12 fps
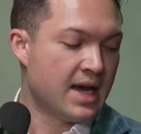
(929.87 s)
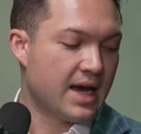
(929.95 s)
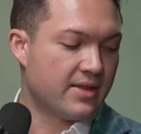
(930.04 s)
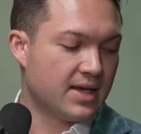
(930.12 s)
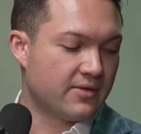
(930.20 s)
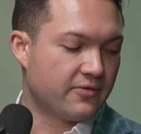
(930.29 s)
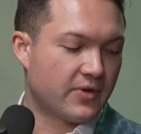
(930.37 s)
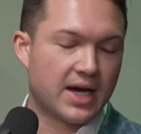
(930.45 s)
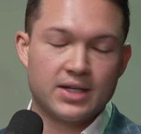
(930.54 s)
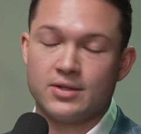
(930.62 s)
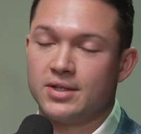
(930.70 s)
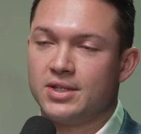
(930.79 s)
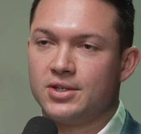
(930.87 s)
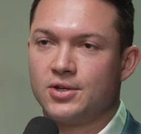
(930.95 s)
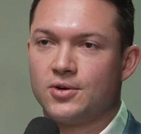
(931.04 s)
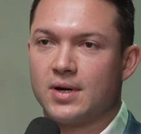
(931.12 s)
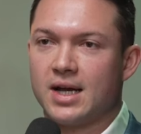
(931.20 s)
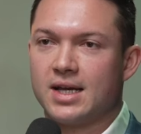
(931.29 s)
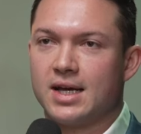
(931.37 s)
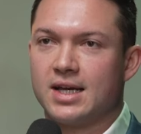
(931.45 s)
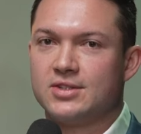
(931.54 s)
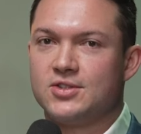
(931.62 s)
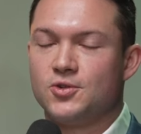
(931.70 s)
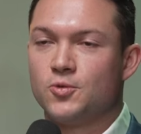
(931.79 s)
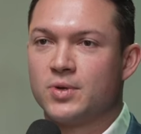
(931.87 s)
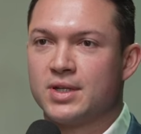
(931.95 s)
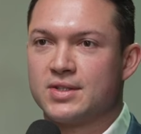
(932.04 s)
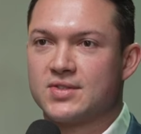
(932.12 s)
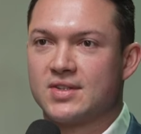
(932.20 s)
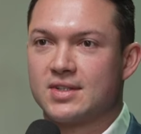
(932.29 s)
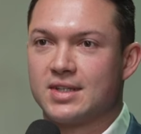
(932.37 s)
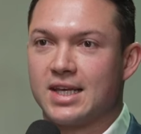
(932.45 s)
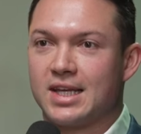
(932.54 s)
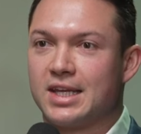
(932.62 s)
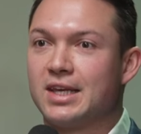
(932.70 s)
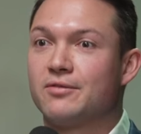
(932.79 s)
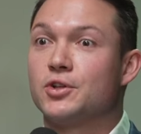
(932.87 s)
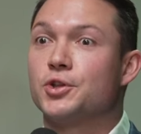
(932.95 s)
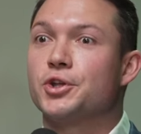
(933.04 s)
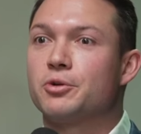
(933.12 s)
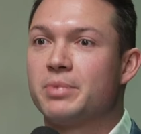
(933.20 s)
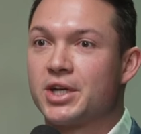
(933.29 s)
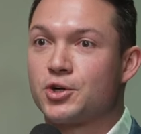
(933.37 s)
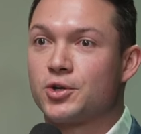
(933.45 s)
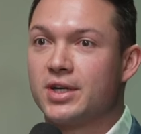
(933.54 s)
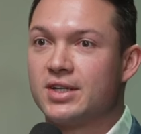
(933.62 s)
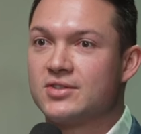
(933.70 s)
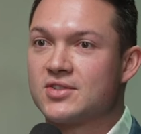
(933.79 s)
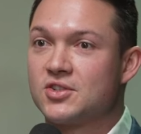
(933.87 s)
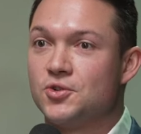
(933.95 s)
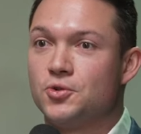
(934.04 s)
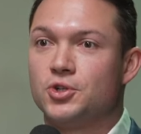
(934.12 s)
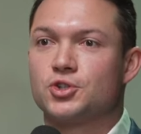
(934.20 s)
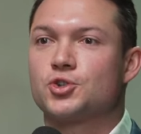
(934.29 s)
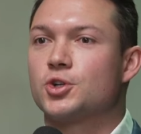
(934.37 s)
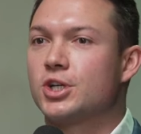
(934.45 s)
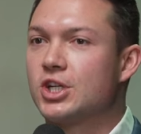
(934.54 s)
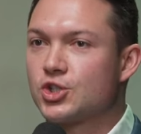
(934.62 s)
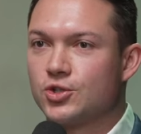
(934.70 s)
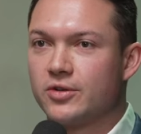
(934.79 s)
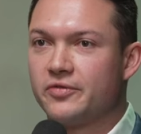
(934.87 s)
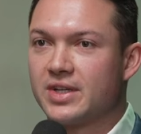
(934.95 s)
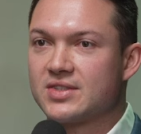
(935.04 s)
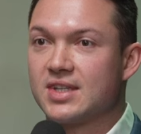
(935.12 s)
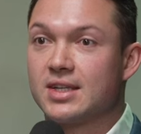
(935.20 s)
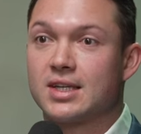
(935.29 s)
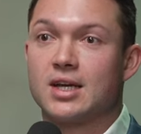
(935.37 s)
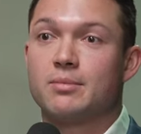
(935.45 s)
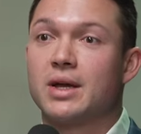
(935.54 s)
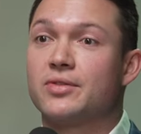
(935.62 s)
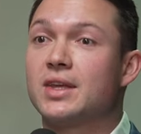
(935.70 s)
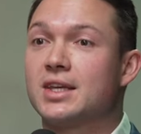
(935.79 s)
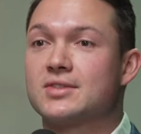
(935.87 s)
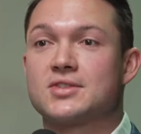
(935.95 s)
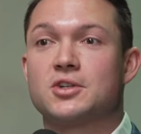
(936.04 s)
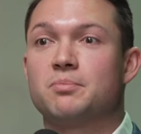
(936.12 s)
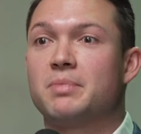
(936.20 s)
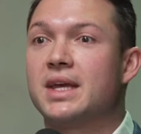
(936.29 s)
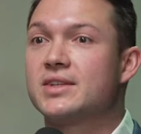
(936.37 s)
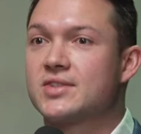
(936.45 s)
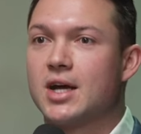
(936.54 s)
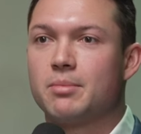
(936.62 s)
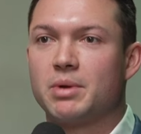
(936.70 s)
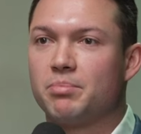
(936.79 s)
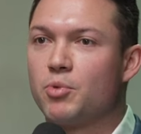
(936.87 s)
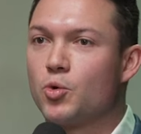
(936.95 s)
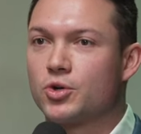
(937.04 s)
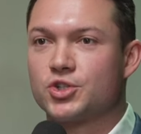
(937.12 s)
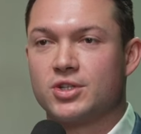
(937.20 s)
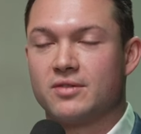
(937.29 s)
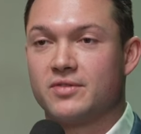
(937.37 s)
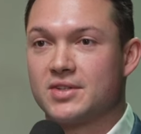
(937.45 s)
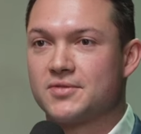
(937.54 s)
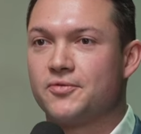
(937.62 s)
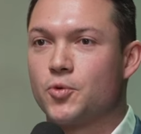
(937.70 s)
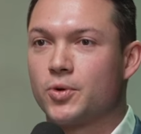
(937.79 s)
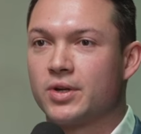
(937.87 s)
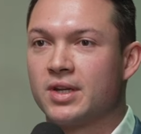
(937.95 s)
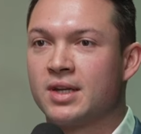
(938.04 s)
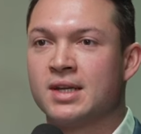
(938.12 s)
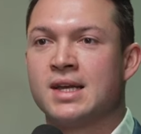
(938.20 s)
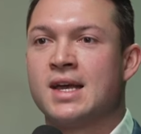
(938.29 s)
And then finally, I do want to give a little bit of credence to your traditional fixed income. I think it still makes up a portion of this 40,